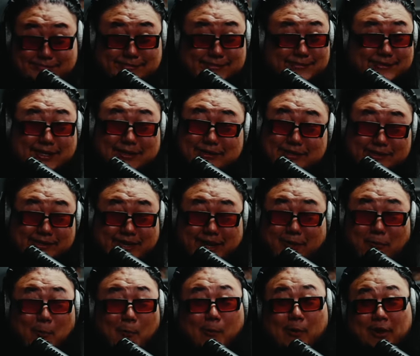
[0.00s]
that was like
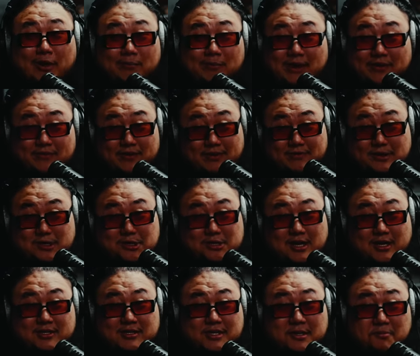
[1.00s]
one of my favorite
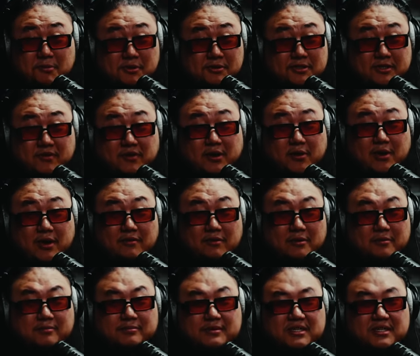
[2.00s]
shots in a music video ever.